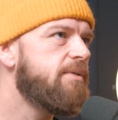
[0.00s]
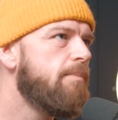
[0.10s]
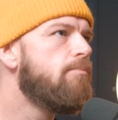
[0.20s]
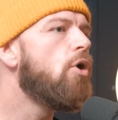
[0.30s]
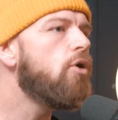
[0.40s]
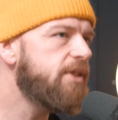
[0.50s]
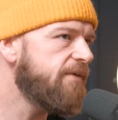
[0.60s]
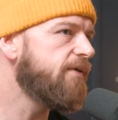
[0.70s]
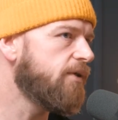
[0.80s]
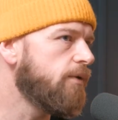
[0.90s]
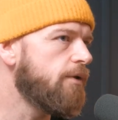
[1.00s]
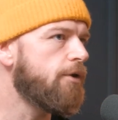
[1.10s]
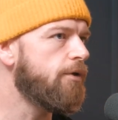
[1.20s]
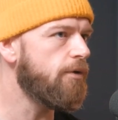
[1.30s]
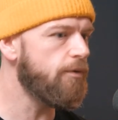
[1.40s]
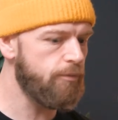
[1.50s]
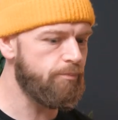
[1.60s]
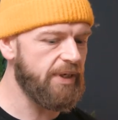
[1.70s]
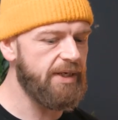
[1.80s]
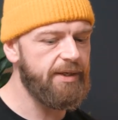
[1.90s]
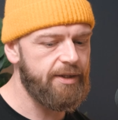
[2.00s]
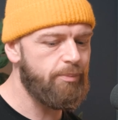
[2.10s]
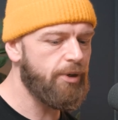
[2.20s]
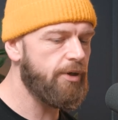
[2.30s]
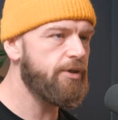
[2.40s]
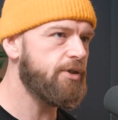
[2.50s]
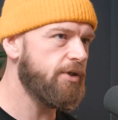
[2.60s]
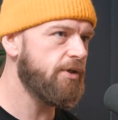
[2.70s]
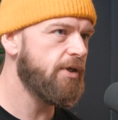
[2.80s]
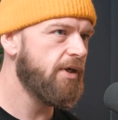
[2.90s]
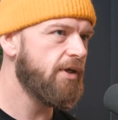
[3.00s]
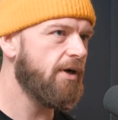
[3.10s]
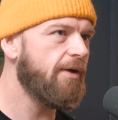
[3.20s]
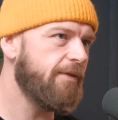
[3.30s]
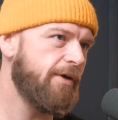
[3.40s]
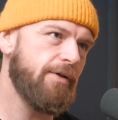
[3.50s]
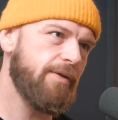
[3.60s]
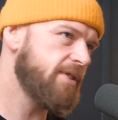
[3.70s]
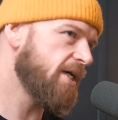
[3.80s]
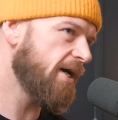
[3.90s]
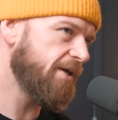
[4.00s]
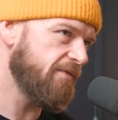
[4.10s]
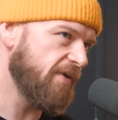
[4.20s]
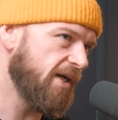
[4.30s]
more difficult than being the person on the other side of it.